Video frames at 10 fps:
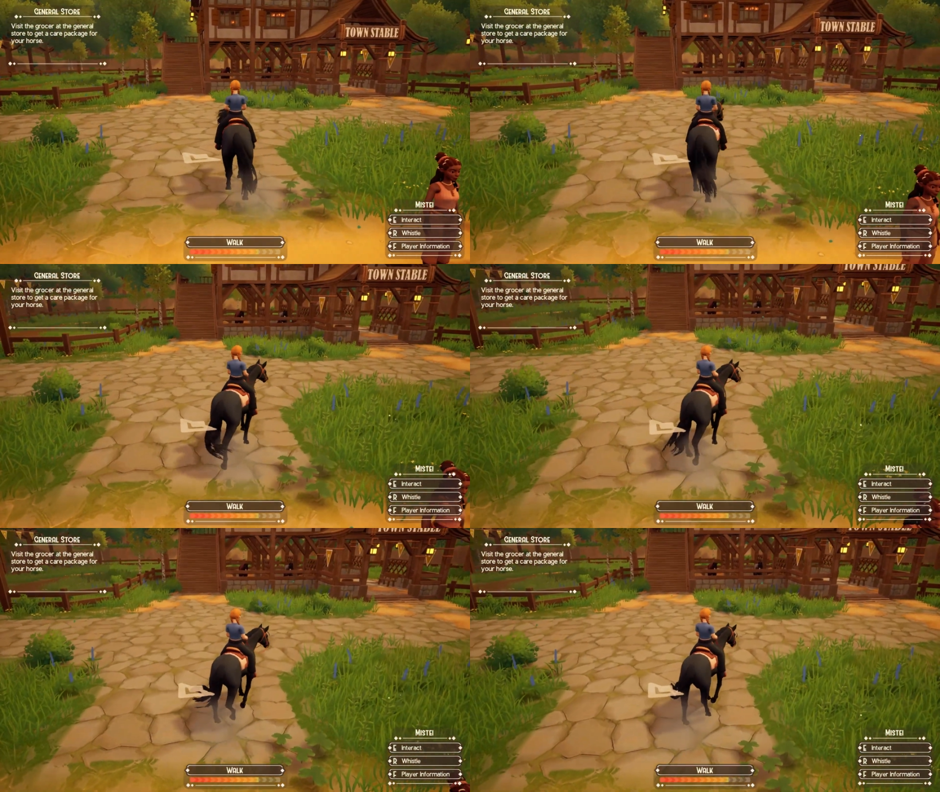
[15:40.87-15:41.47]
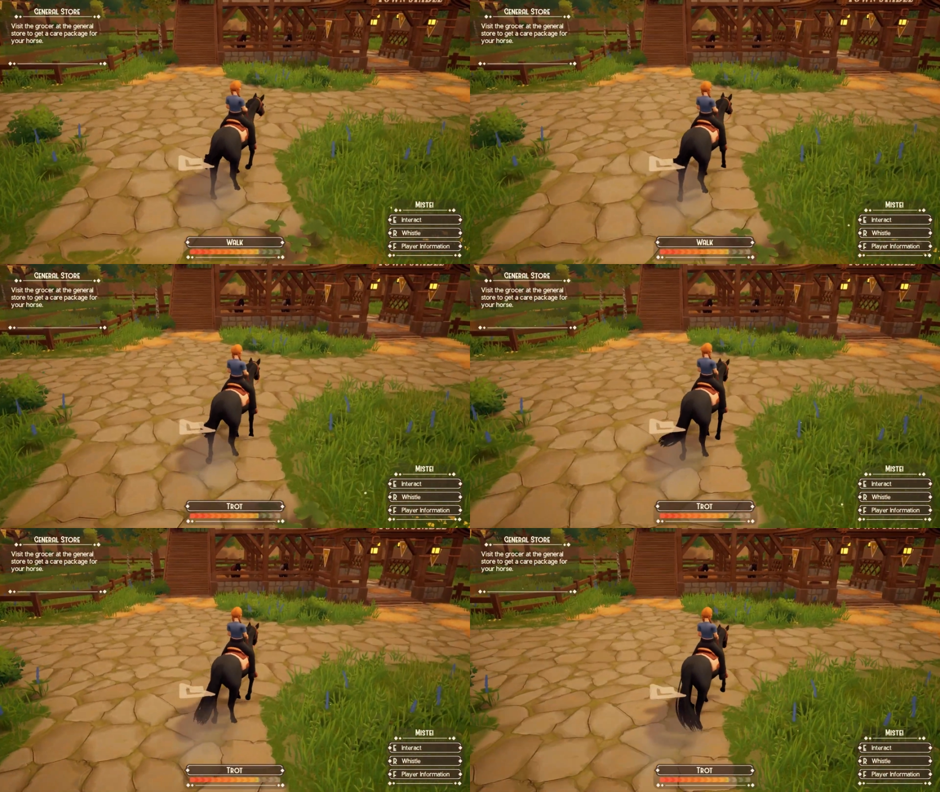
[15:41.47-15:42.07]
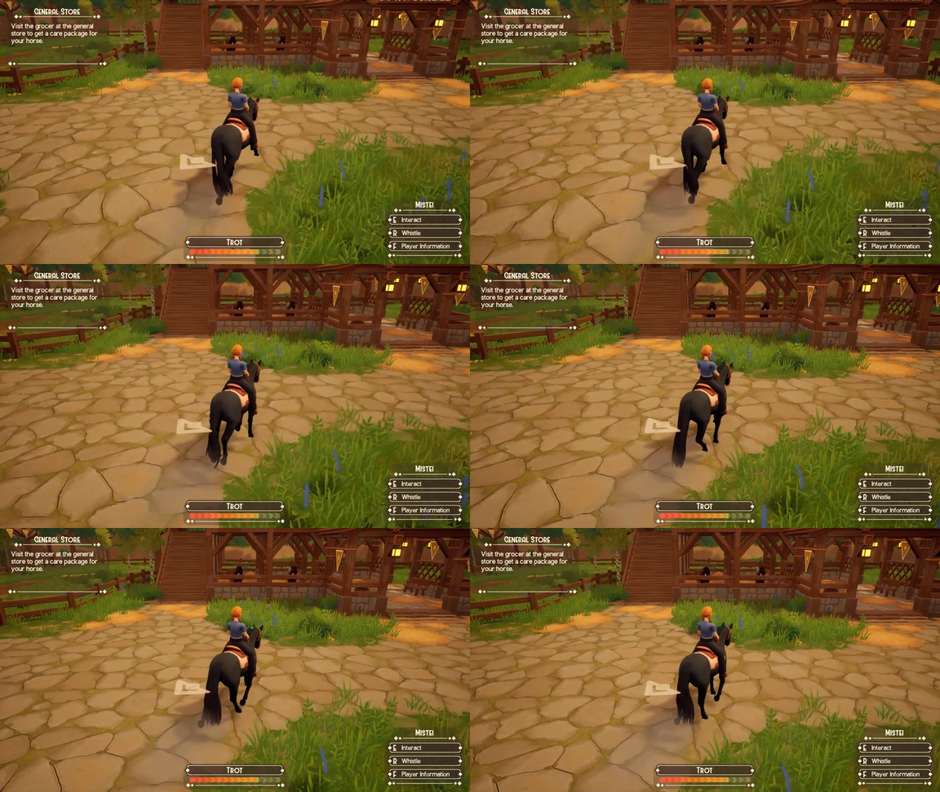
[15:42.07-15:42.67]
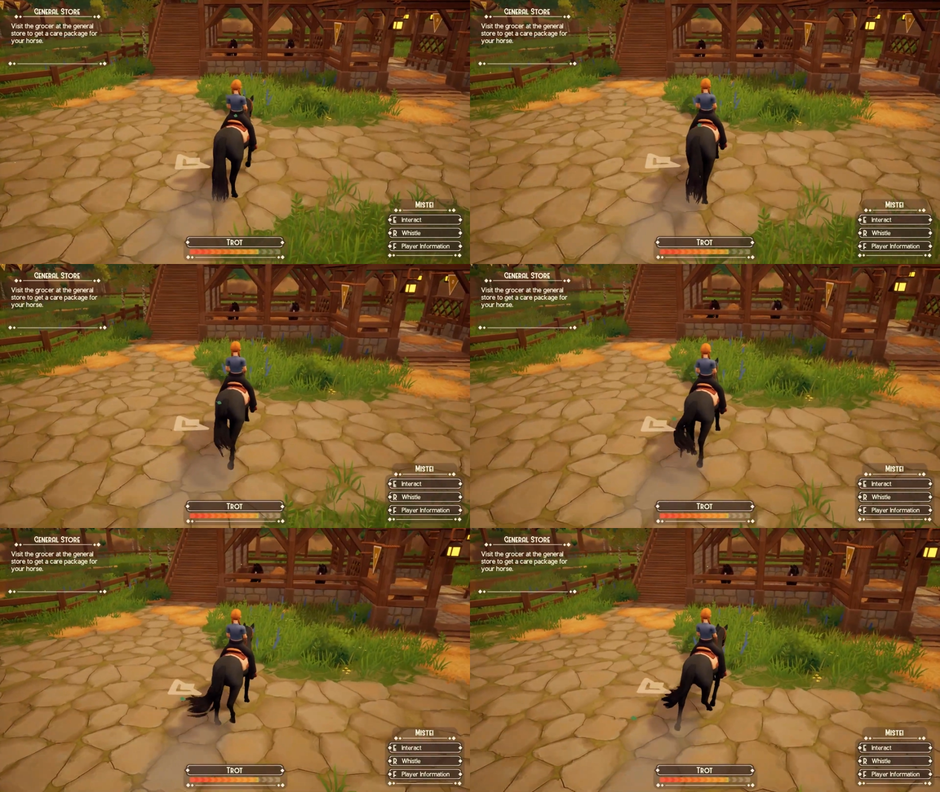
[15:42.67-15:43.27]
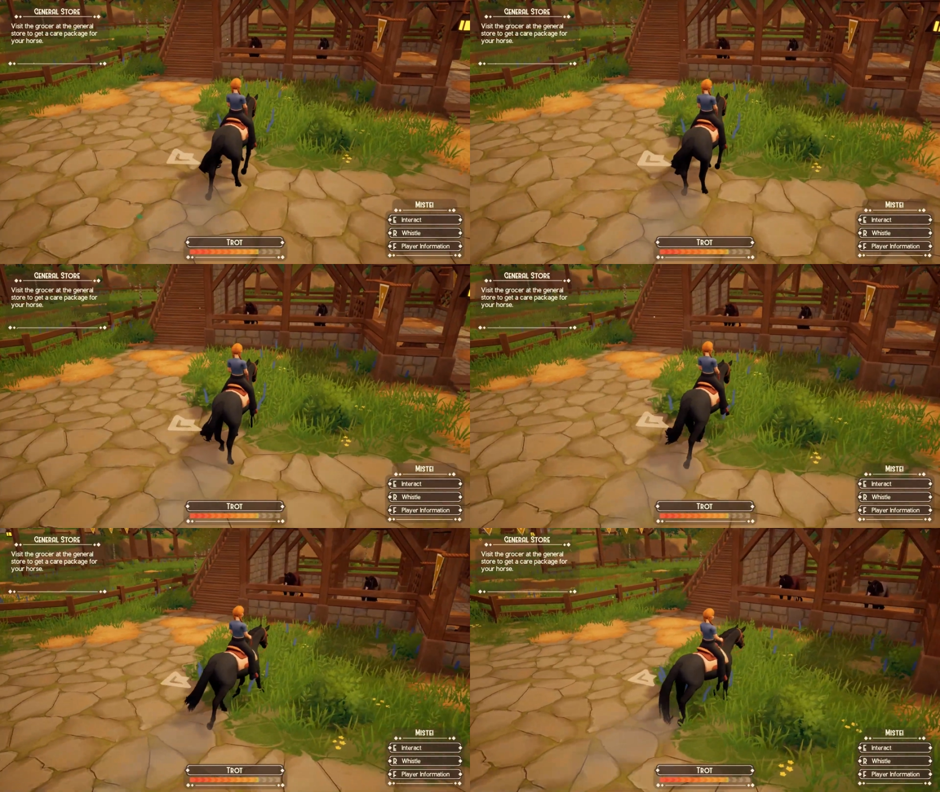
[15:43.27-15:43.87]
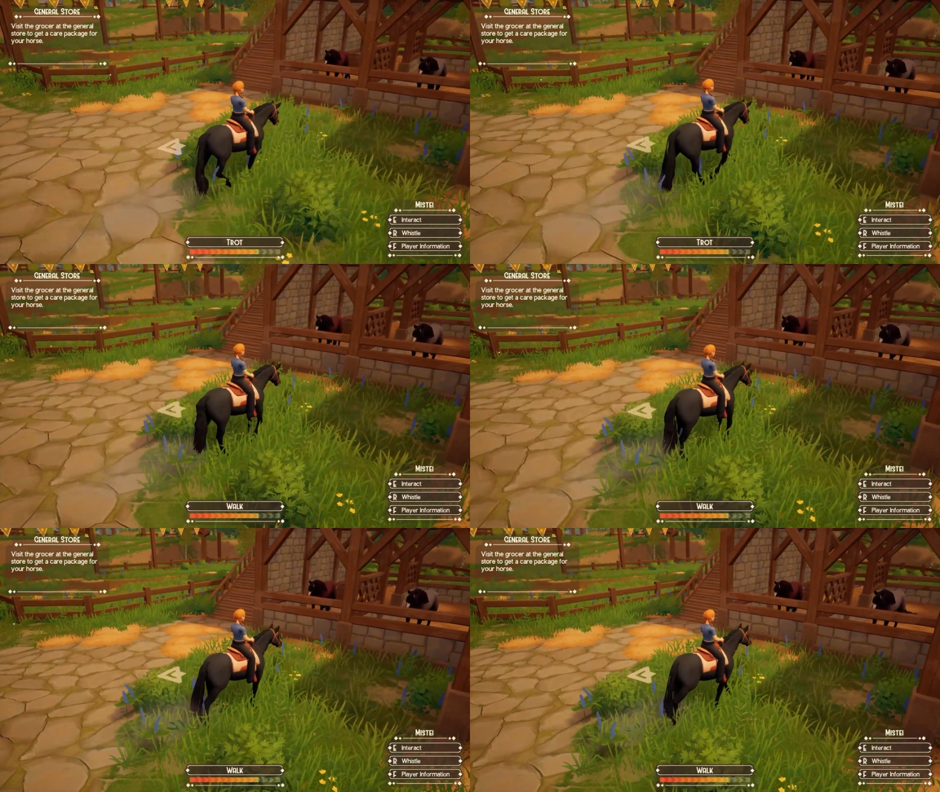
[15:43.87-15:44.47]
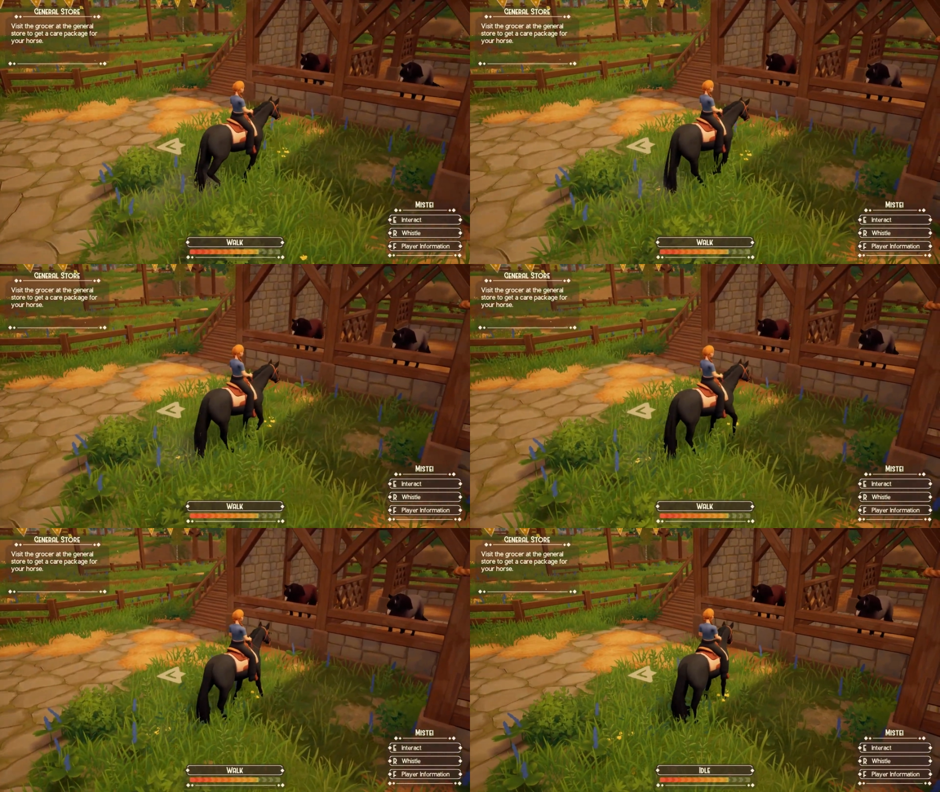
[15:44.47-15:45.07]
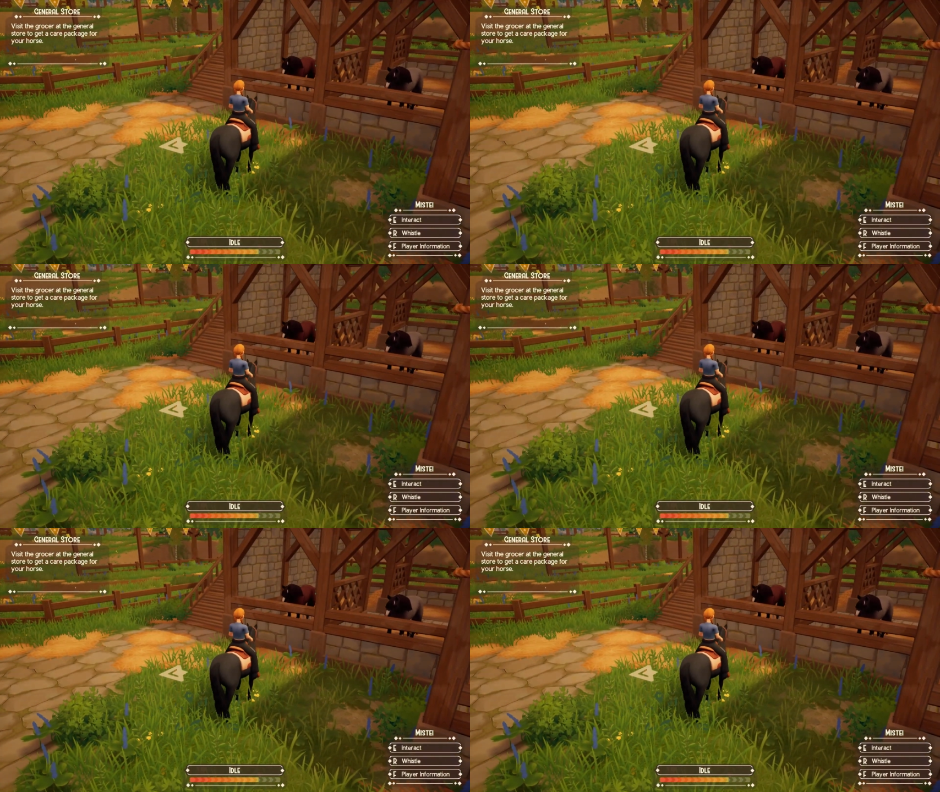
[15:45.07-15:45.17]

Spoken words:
Nobody's mouth can be seen.